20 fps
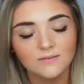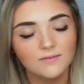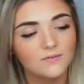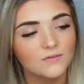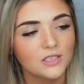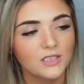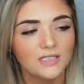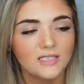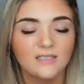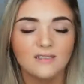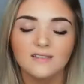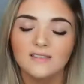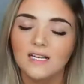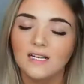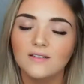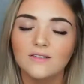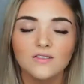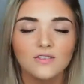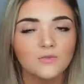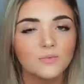really
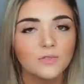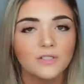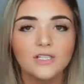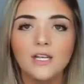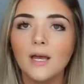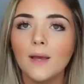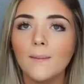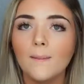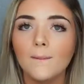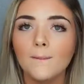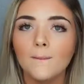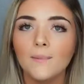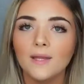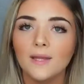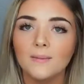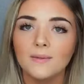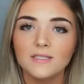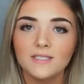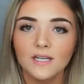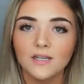sounds super dumb, but
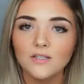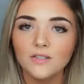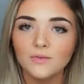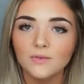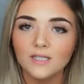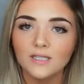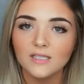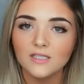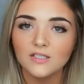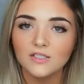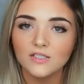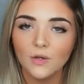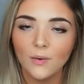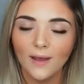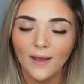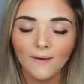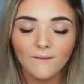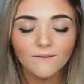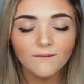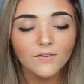let me tell you, it is so
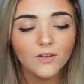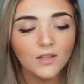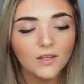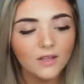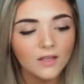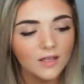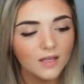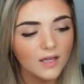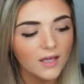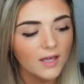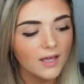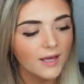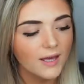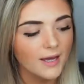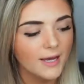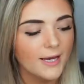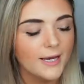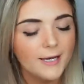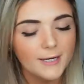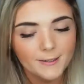helpful.
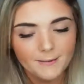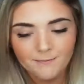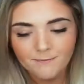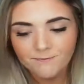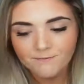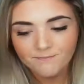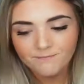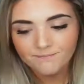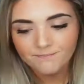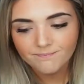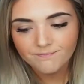Um,